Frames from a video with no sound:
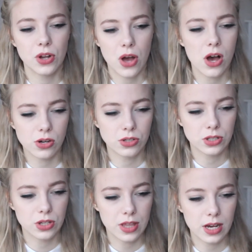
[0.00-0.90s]
know how
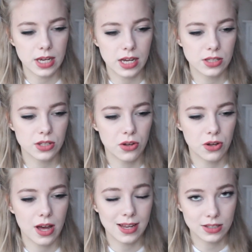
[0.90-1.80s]
to do that yet,
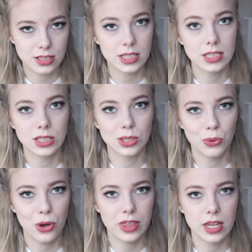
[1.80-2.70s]
so I still need to
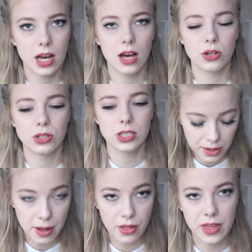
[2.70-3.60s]
work that out.
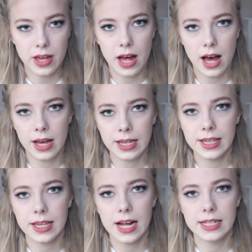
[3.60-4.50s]
About the
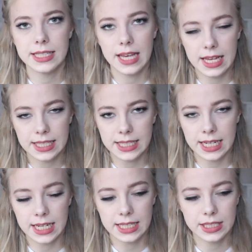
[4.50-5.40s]
IELTS
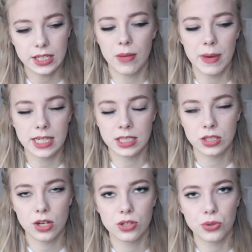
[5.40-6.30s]
test, the
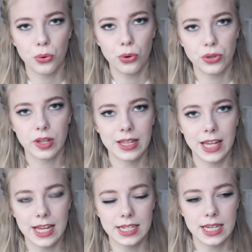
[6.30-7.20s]
best score you can
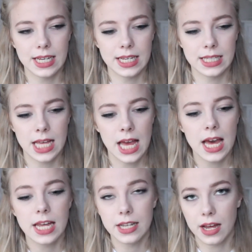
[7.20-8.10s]
get is
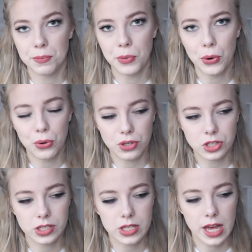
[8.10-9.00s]
9
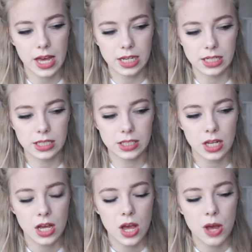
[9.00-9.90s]
points, and
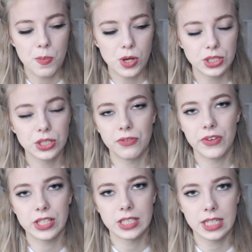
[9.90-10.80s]
most
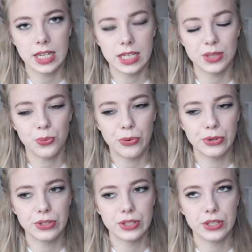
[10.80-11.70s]
universities
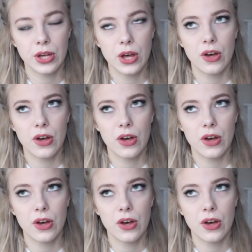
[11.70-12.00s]
want